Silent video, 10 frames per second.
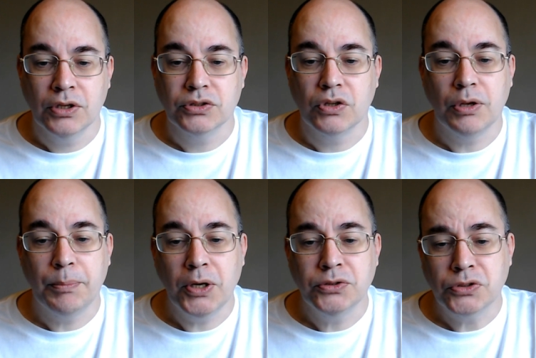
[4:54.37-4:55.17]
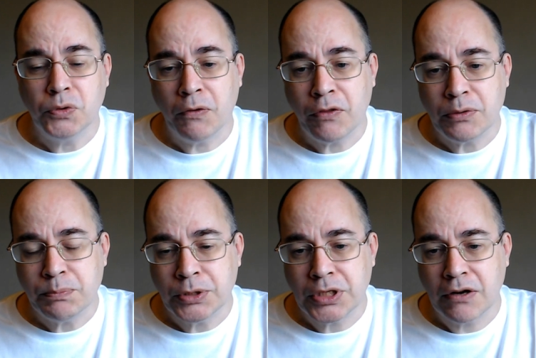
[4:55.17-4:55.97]
so disposal of the
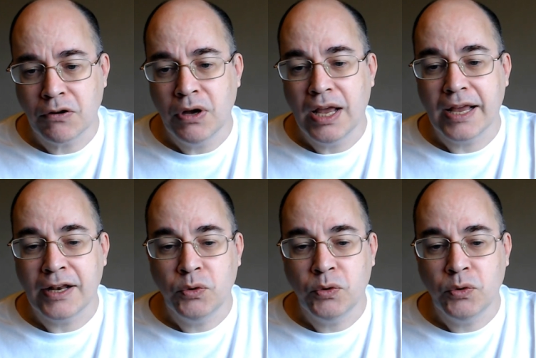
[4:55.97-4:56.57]
material can